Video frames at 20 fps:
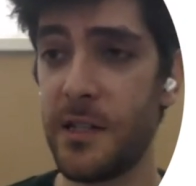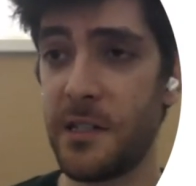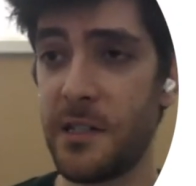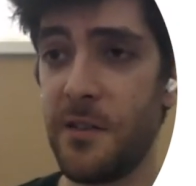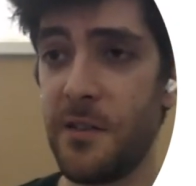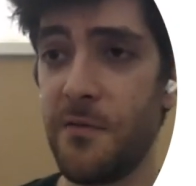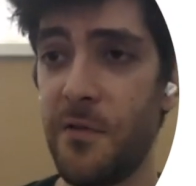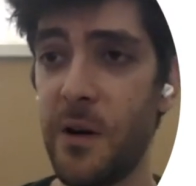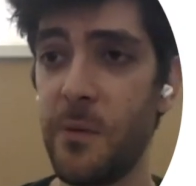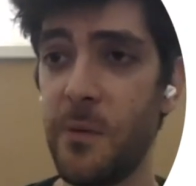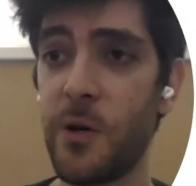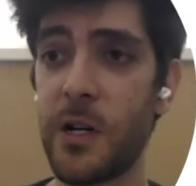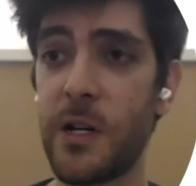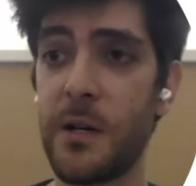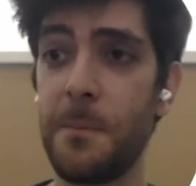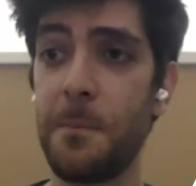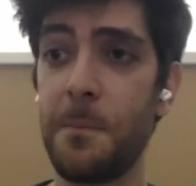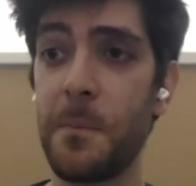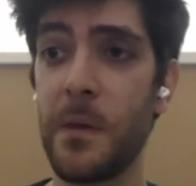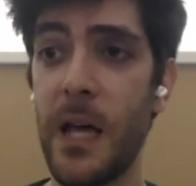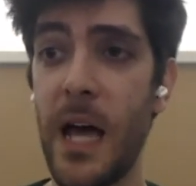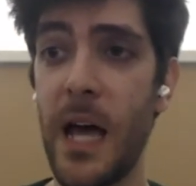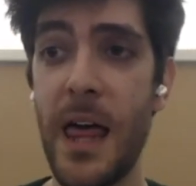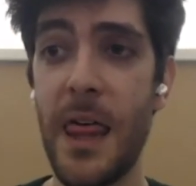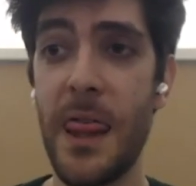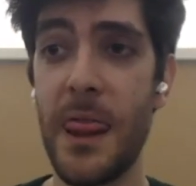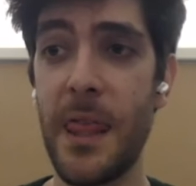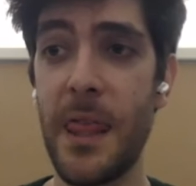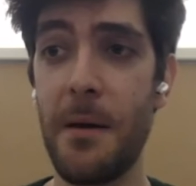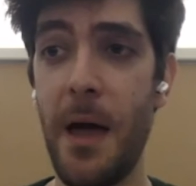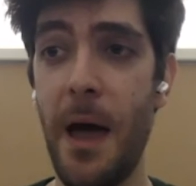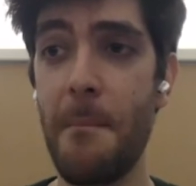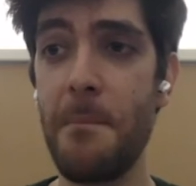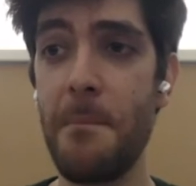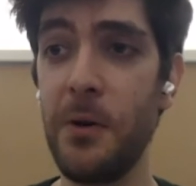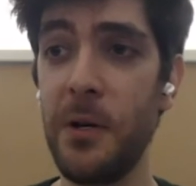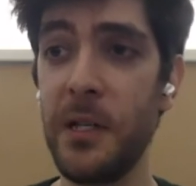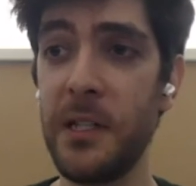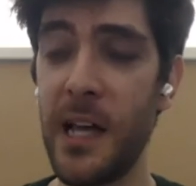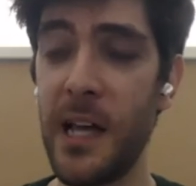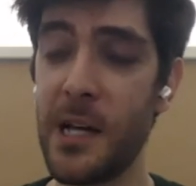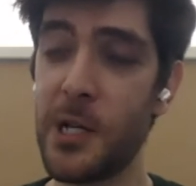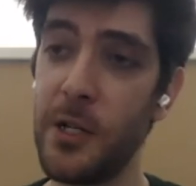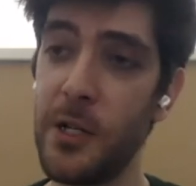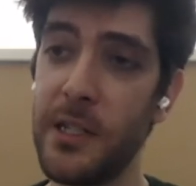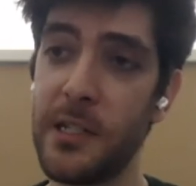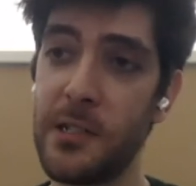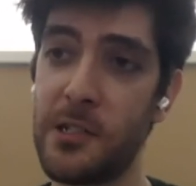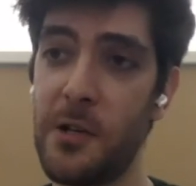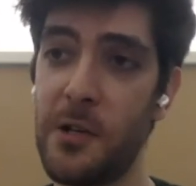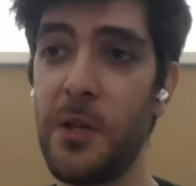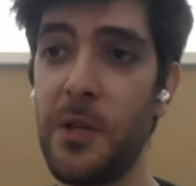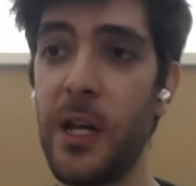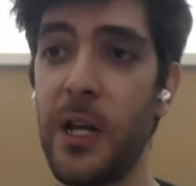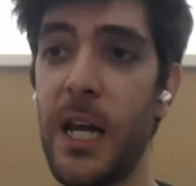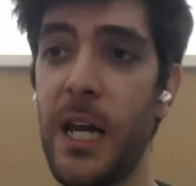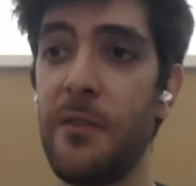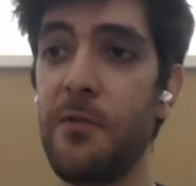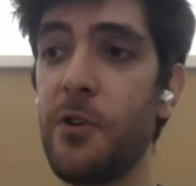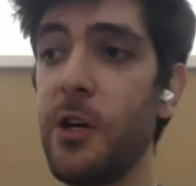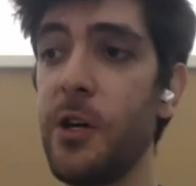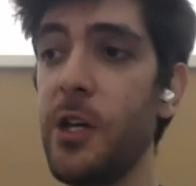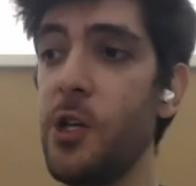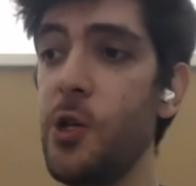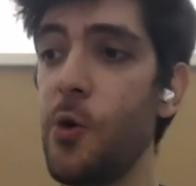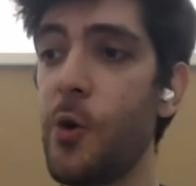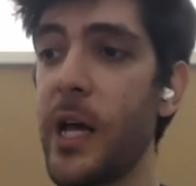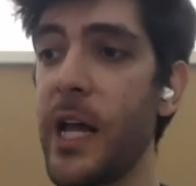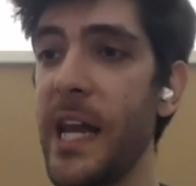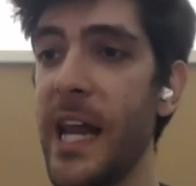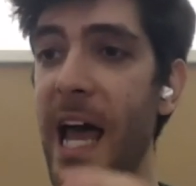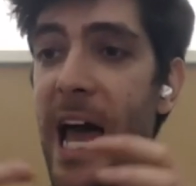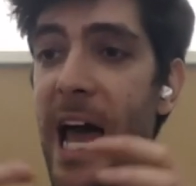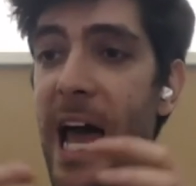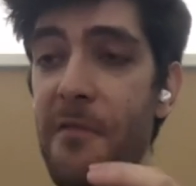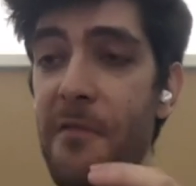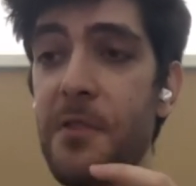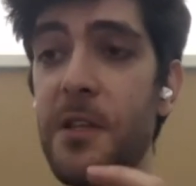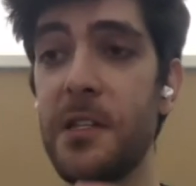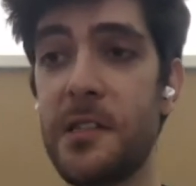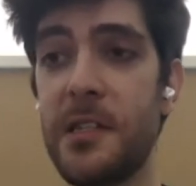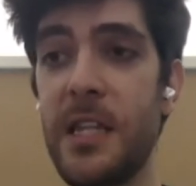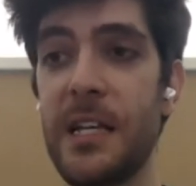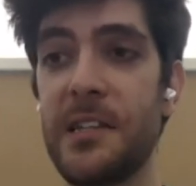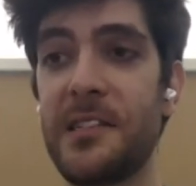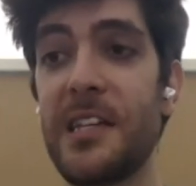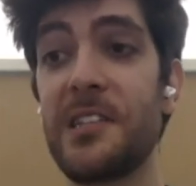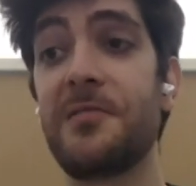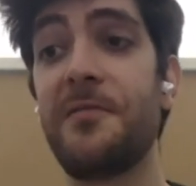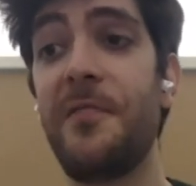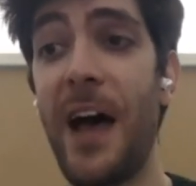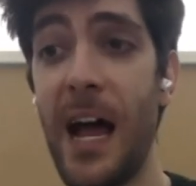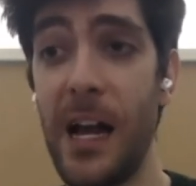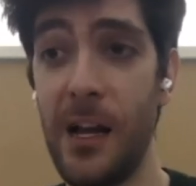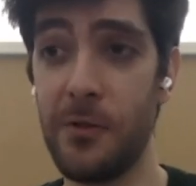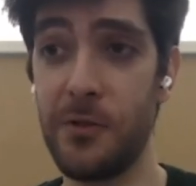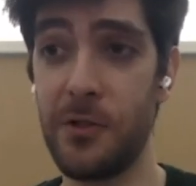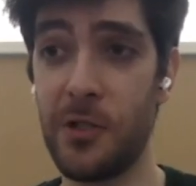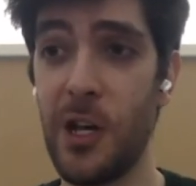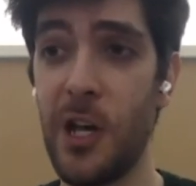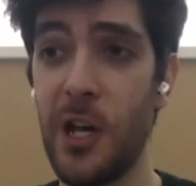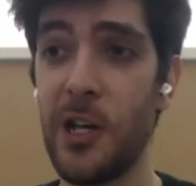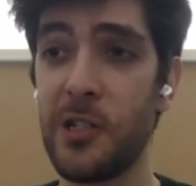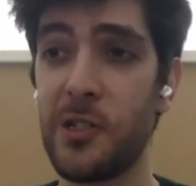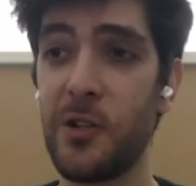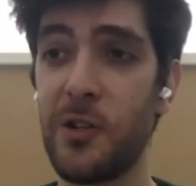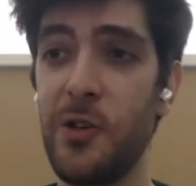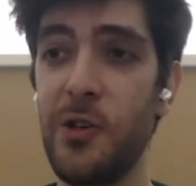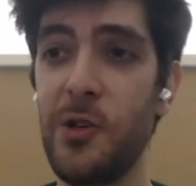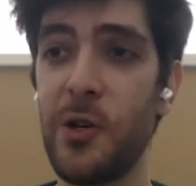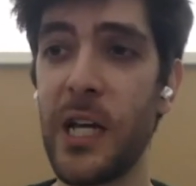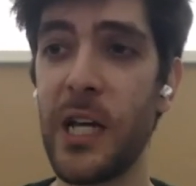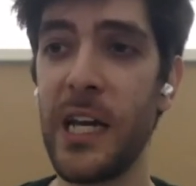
testing framework. And MUnit actually does something clever. You can have these things as values.